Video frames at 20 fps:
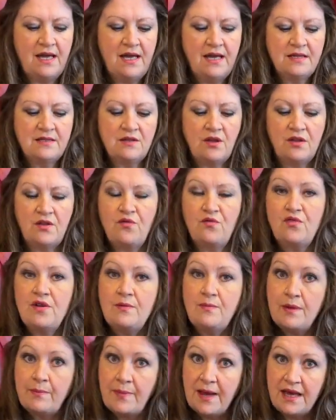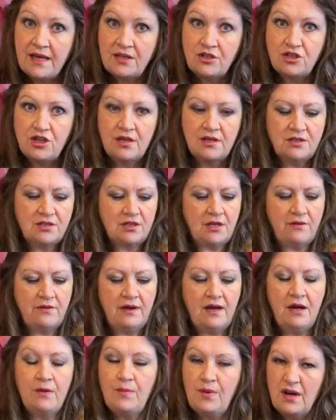It's on the freebie page. So
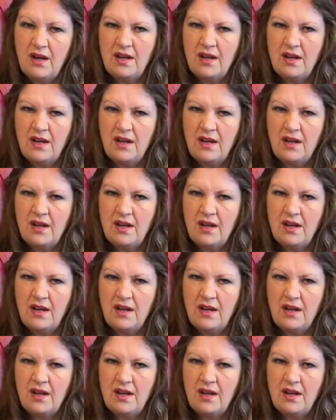I'll put